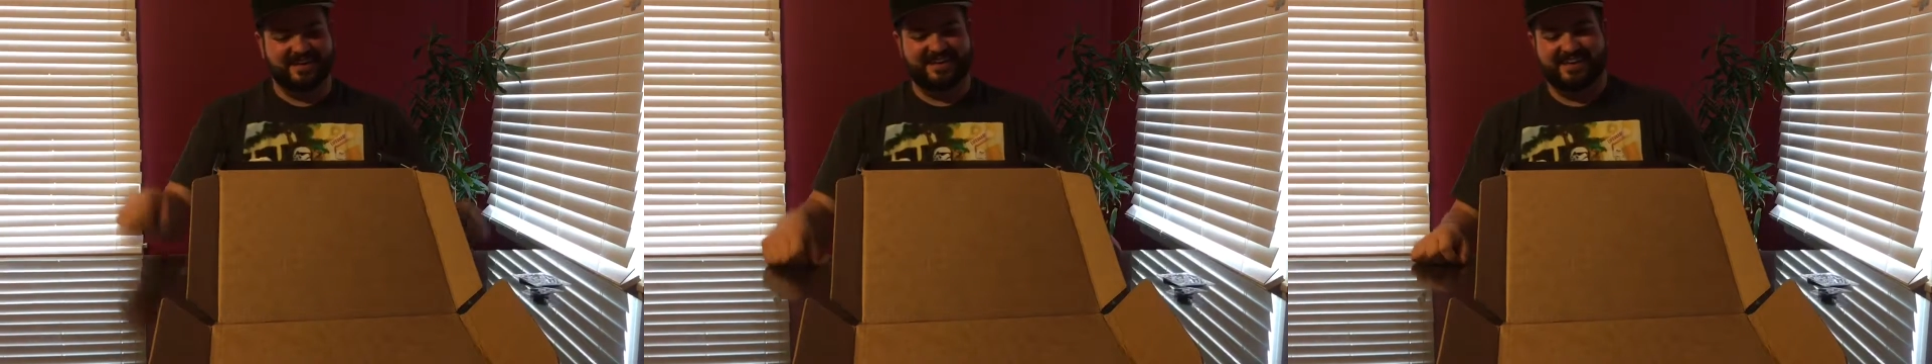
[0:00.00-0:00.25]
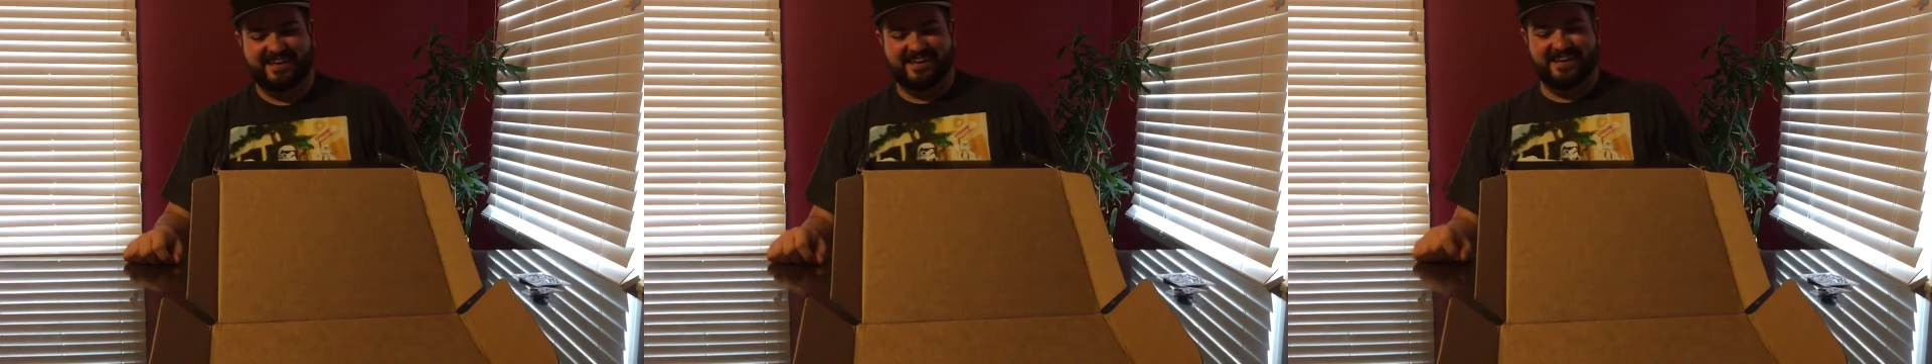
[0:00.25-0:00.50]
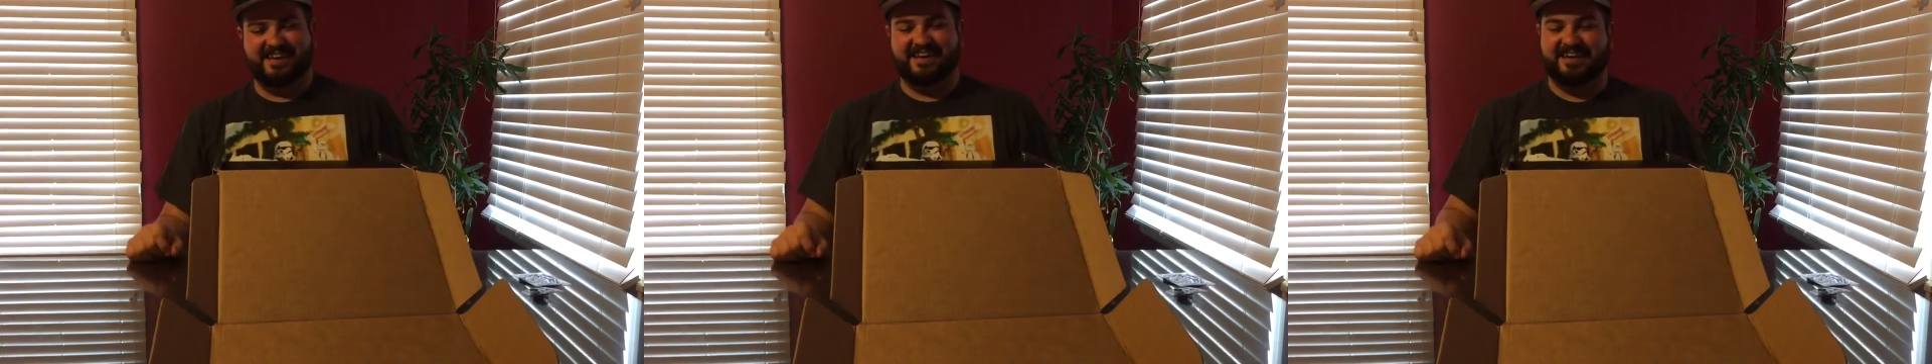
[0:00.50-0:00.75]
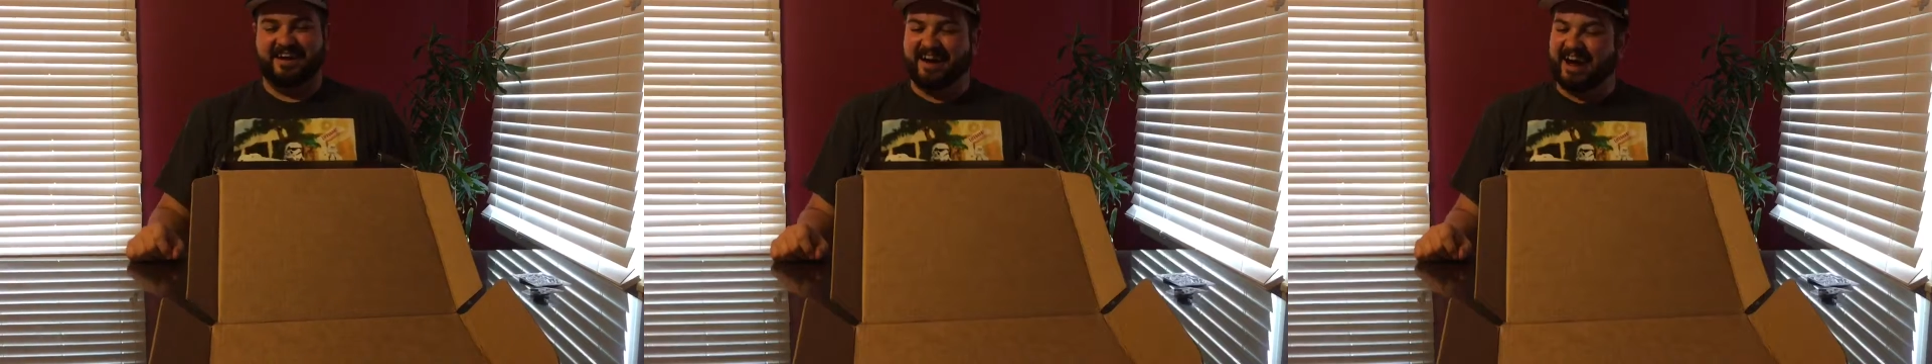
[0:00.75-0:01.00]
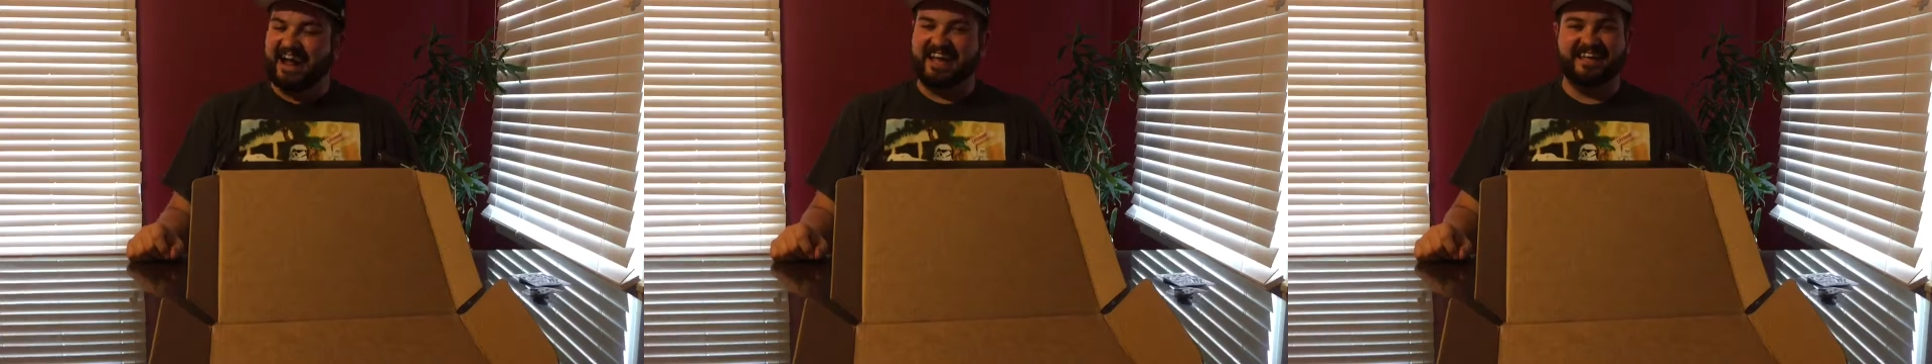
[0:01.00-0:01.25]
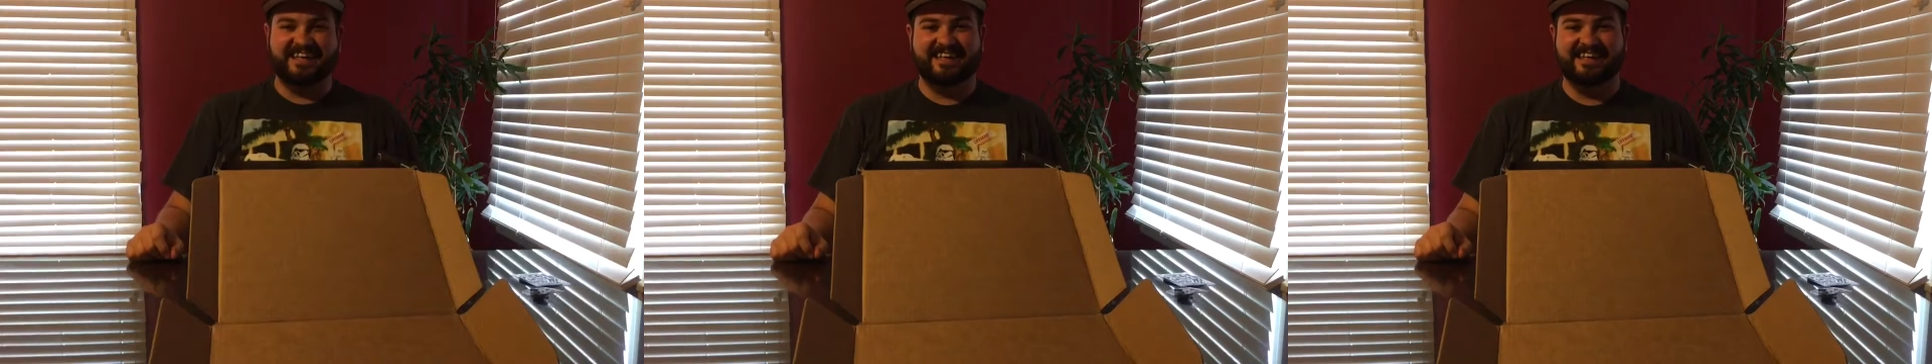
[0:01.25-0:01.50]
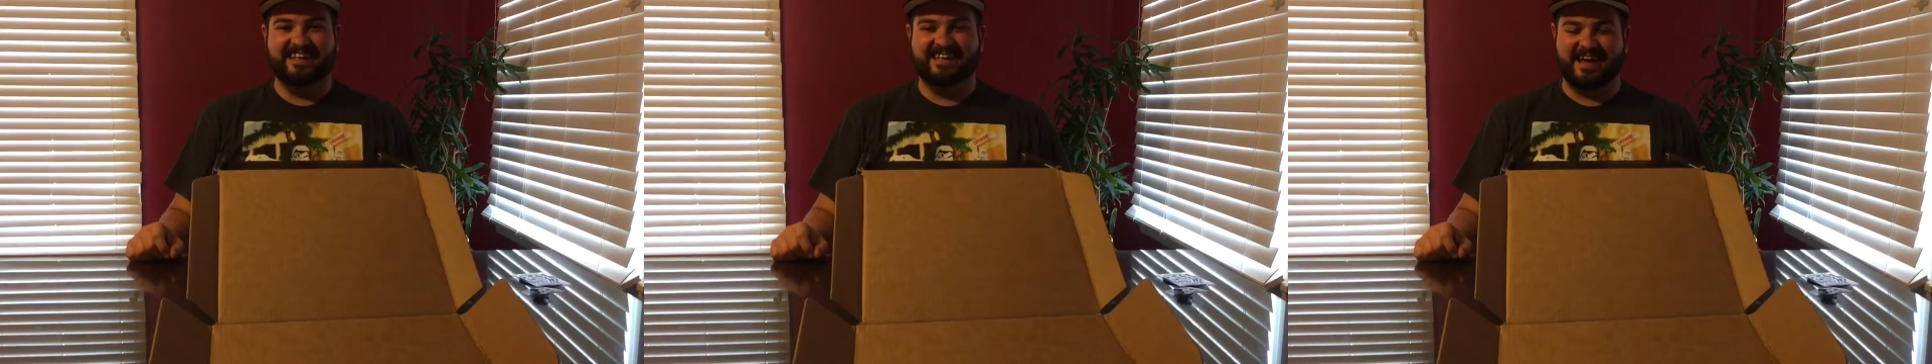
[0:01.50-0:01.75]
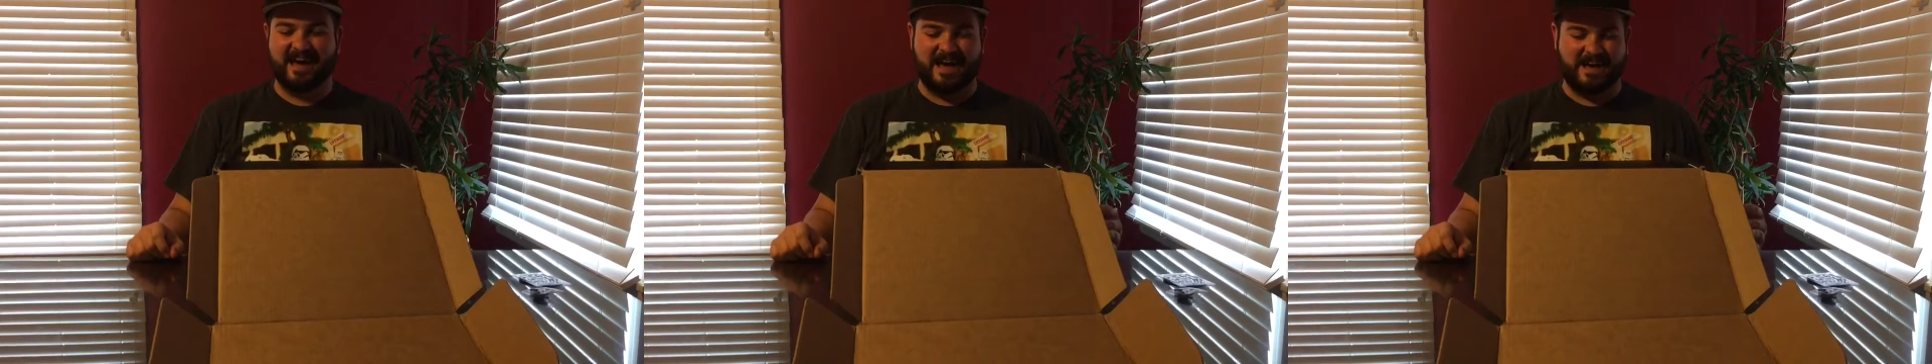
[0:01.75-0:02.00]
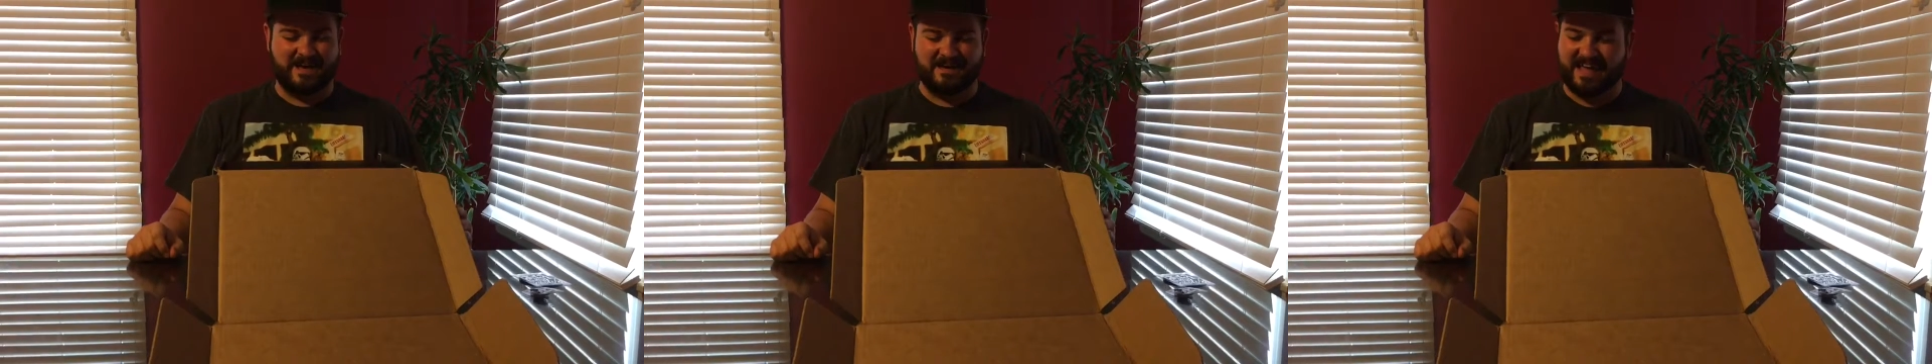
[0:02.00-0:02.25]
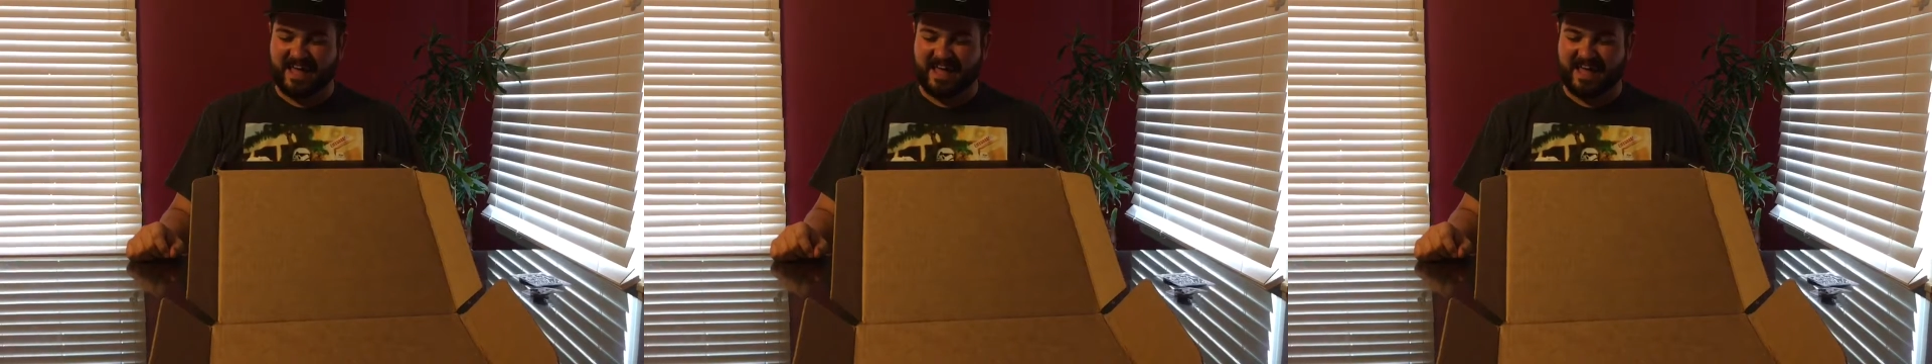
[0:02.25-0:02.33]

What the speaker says: All right, I